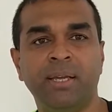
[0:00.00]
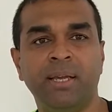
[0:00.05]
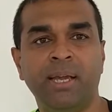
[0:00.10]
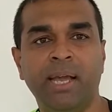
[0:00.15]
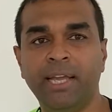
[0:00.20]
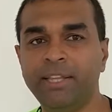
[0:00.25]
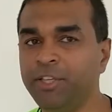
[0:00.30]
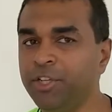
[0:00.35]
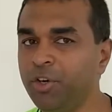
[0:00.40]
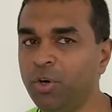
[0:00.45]

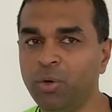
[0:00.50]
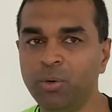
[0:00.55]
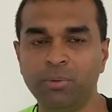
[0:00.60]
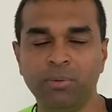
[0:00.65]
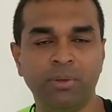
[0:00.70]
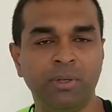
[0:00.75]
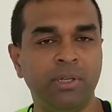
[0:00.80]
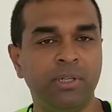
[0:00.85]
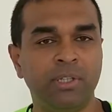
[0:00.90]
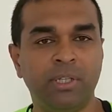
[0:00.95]
And you
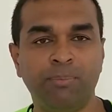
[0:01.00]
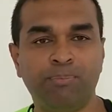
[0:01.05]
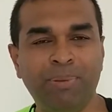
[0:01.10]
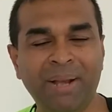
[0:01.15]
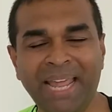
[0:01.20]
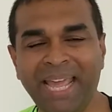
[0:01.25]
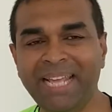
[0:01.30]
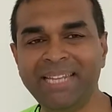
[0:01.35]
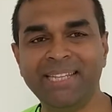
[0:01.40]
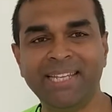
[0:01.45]
know, the
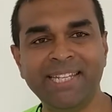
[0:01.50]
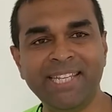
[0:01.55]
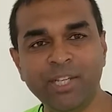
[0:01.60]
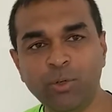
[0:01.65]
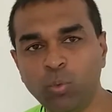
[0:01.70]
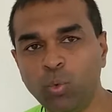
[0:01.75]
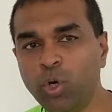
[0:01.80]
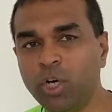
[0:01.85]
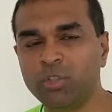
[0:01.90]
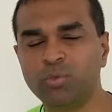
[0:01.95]
plan that he had
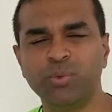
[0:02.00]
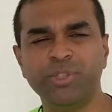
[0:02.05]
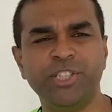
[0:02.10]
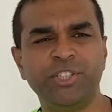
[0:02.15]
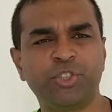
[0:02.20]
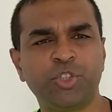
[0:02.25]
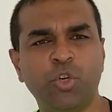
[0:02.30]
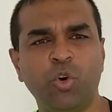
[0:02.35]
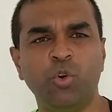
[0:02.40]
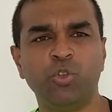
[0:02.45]
worked with
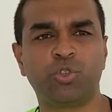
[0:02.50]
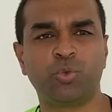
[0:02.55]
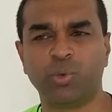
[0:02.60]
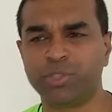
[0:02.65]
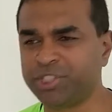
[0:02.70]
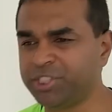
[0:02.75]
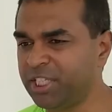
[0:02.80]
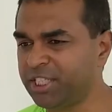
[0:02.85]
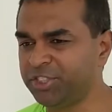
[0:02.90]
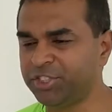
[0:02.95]
his coach
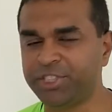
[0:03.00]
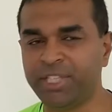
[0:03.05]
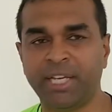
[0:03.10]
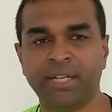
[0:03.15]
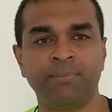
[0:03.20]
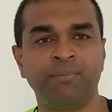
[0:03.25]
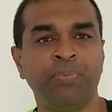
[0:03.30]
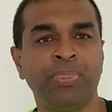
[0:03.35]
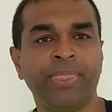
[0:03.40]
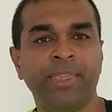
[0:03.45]
was such
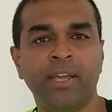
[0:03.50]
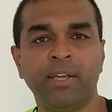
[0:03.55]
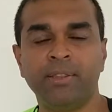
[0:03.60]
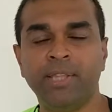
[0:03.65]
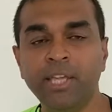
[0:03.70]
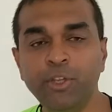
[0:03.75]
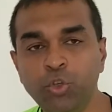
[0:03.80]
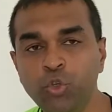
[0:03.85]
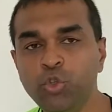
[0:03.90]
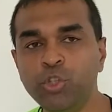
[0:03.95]
that
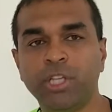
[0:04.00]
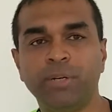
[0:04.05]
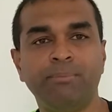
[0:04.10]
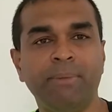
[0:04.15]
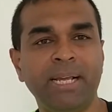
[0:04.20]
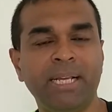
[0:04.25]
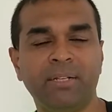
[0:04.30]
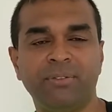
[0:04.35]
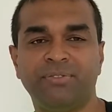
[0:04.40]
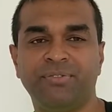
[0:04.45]
they knew that
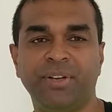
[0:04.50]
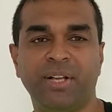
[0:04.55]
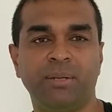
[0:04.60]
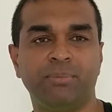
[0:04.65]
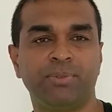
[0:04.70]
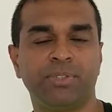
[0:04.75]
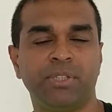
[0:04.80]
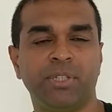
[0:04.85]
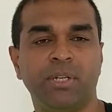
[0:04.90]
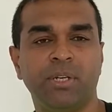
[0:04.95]
Michael
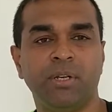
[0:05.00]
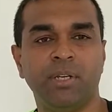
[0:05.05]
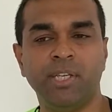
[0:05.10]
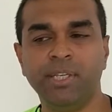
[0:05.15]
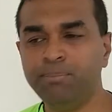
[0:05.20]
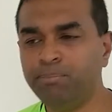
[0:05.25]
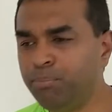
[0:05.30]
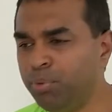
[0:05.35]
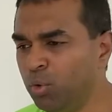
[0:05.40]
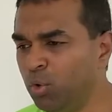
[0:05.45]
Phelps,
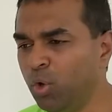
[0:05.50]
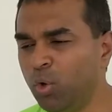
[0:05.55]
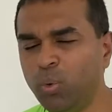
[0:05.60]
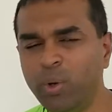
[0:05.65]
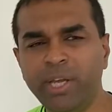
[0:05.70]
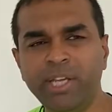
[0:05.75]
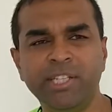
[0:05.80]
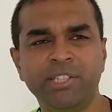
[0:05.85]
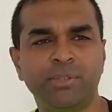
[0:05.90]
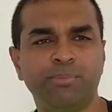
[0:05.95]
he blew
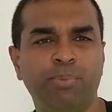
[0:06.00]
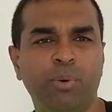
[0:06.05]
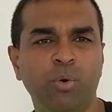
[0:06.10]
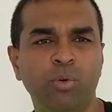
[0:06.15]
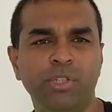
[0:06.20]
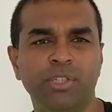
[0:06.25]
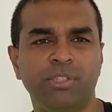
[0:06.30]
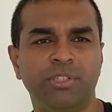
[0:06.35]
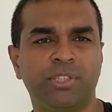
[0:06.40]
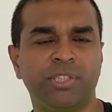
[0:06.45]
away his
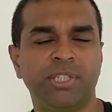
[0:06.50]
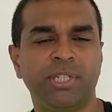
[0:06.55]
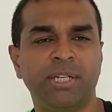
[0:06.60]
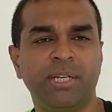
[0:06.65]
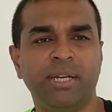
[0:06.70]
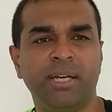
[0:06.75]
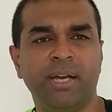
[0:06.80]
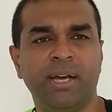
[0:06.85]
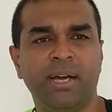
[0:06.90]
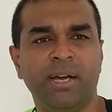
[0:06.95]
opponents,
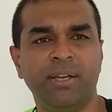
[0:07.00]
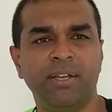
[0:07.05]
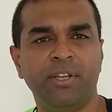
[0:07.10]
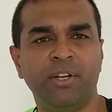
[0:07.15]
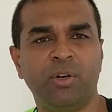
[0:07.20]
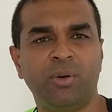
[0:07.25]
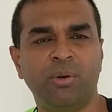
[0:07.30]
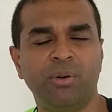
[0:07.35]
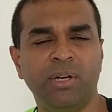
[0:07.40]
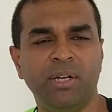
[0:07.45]

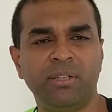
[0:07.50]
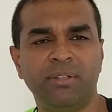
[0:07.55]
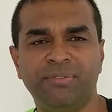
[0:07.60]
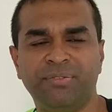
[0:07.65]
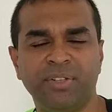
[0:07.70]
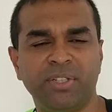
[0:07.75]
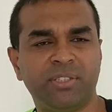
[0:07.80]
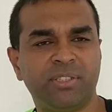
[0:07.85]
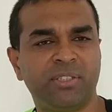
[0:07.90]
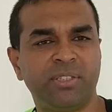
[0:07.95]
in the
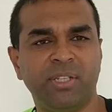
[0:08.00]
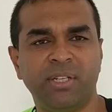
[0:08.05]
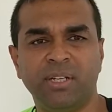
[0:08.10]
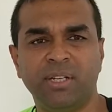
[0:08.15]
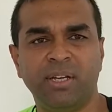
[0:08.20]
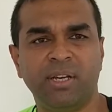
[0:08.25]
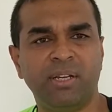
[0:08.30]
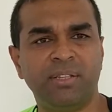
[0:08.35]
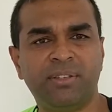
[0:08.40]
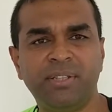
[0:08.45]
first
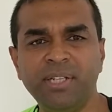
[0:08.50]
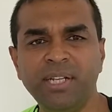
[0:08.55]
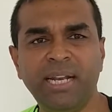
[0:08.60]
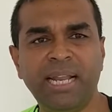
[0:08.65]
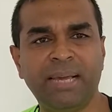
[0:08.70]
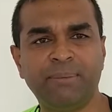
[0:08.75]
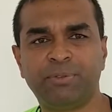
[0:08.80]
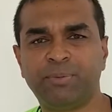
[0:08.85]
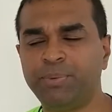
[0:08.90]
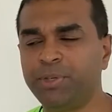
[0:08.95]
3
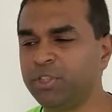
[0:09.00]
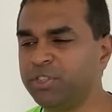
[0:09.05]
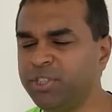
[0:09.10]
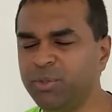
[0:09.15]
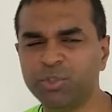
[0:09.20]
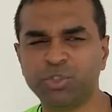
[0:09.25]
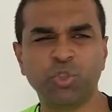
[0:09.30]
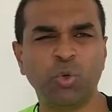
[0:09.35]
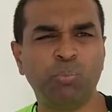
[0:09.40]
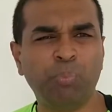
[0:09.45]
laps, because he
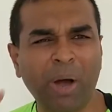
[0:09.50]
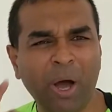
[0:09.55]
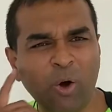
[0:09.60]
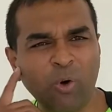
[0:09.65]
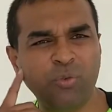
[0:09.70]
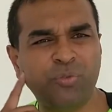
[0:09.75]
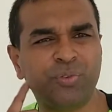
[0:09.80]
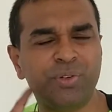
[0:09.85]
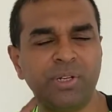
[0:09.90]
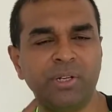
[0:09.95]
was so
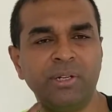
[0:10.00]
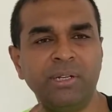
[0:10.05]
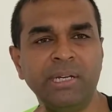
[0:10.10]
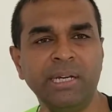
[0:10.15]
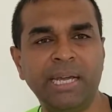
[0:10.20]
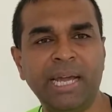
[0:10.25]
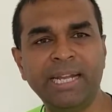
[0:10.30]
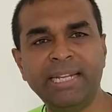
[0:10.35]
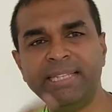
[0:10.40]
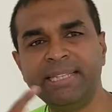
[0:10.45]
powerful.
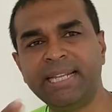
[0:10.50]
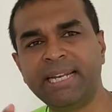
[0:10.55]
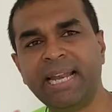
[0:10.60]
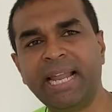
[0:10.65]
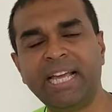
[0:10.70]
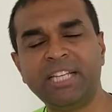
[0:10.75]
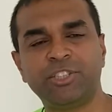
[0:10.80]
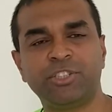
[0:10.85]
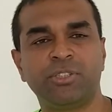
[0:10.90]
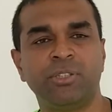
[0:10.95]
And in the
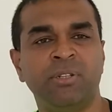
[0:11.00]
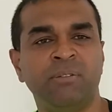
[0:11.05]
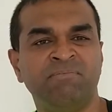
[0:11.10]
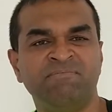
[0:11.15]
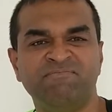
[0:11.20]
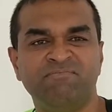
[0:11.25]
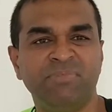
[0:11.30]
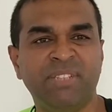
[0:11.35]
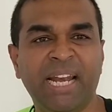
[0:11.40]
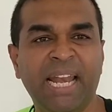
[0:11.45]

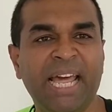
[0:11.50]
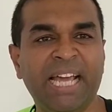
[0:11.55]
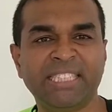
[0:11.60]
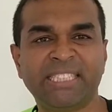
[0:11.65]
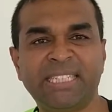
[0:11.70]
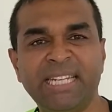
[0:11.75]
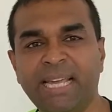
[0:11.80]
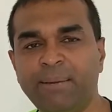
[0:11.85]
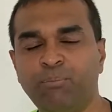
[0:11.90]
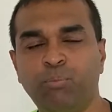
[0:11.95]

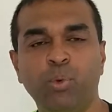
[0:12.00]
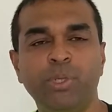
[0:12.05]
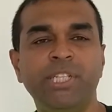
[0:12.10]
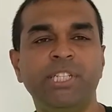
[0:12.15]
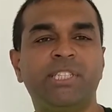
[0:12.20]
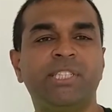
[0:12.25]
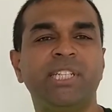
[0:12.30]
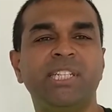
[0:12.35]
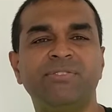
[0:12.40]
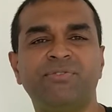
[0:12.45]
last lap, when
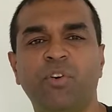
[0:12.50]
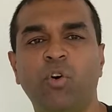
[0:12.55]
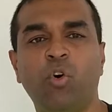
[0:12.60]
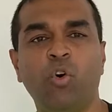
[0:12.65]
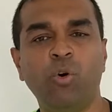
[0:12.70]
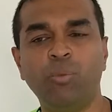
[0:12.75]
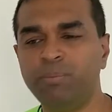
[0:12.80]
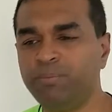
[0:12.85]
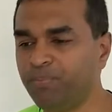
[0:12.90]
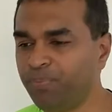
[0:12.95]
he turned for
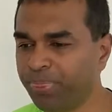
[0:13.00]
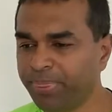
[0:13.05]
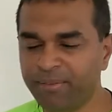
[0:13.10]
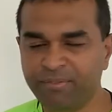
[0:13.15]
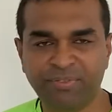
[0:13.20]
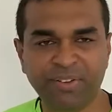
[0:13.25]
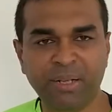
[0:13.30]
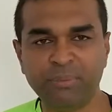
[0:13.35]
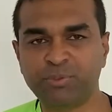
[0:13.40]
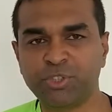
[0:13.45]
home,
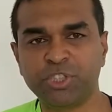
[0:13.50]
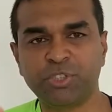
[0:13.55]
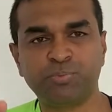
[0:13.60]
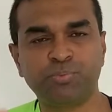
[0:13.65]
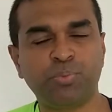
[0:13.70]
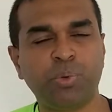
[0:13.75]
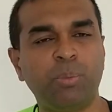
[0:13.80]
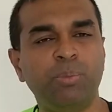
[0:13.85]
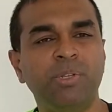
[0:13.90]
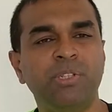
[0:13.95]
Phelps
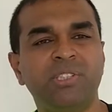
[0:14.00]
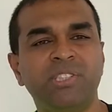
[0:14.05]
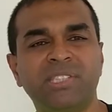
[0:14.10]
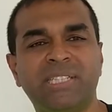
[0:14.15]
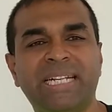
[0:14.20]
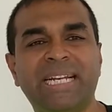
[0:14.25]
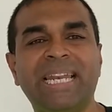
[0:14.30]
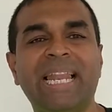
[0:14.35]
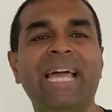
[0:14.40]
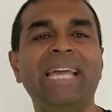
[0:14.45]
probably
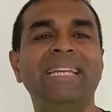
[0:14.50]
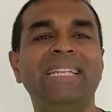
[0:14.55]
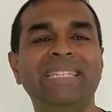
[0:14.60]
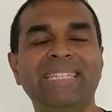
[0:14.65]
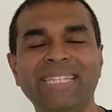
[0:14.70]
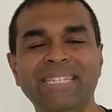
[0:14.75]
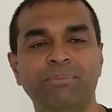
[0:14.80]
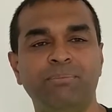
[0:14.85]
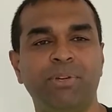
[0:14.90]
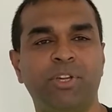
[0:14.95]
just glided
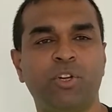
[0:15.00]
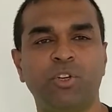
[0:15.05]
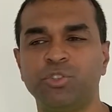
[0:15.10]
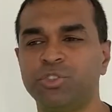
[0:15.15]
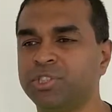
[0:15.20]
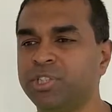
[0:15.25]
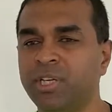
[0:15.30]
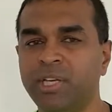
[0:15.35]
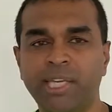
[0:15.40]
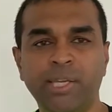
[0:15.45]
in
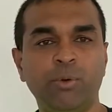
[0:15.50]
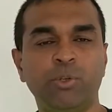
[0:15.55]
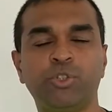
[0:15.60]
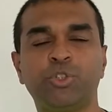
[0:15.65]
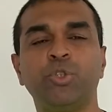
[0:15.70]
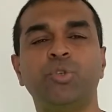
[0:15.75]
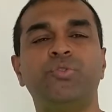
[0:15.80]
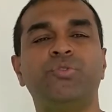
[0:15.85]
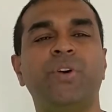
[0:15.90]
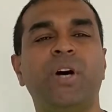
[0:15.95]
because he was
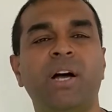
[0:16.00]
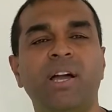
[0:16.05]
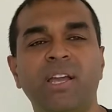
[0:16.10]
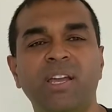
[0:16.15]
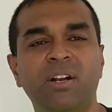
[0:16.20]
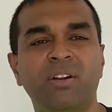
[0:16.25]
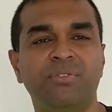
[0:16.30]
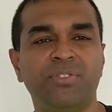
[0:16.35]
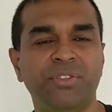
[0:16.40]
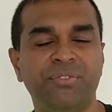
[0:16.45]
so far
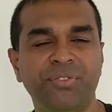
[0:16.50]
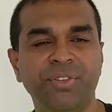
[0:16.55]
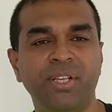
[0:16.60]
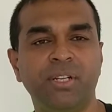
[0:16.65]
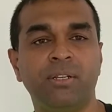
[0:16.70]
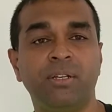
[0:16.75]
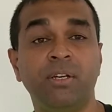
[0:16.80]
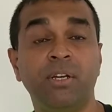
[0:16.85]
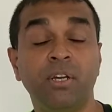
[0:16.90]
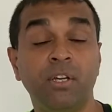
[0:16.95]
ahead of the field.